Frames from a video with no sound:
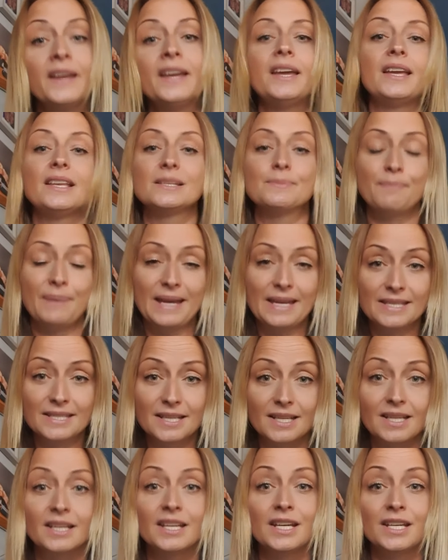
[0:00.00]
It's
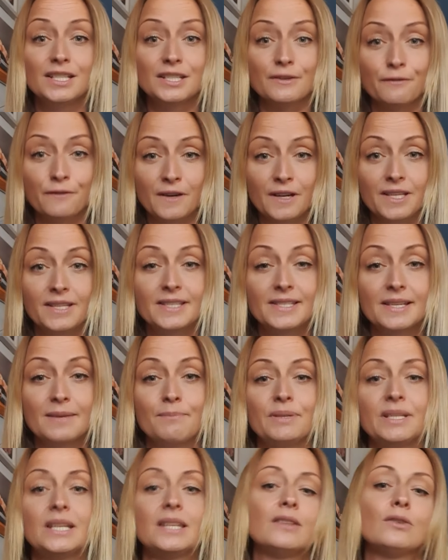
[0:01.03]
better to find
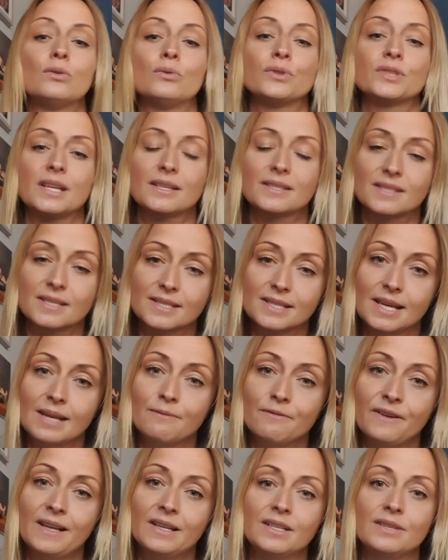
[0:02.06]
somebody that also has the same
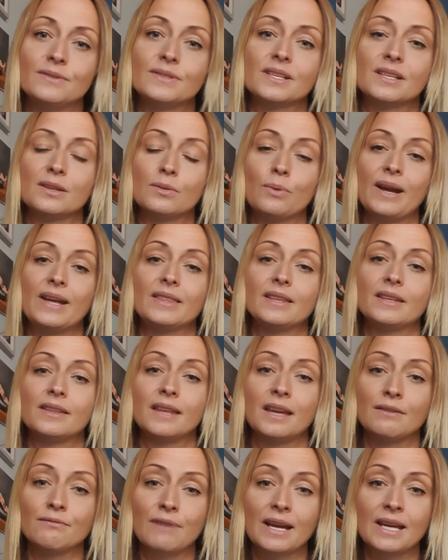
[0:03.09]
values in the way that
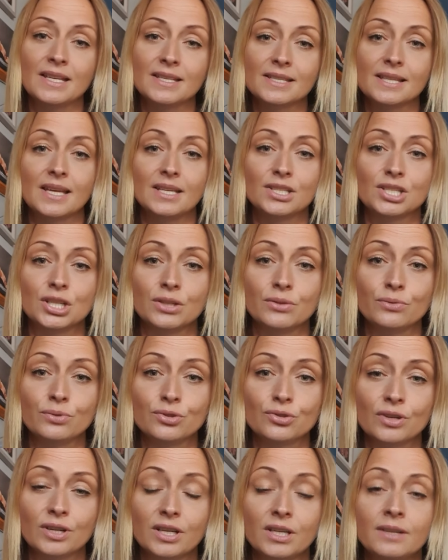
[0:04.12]
they raise their
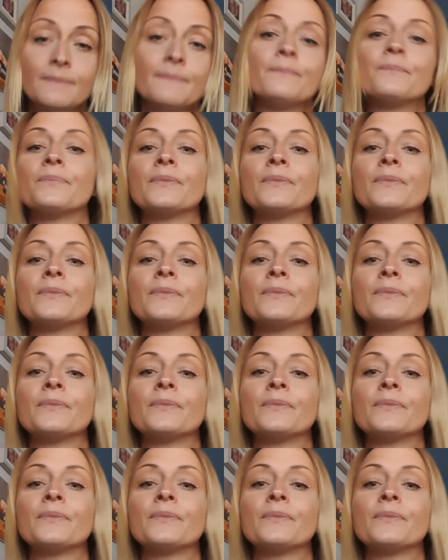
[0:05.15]
children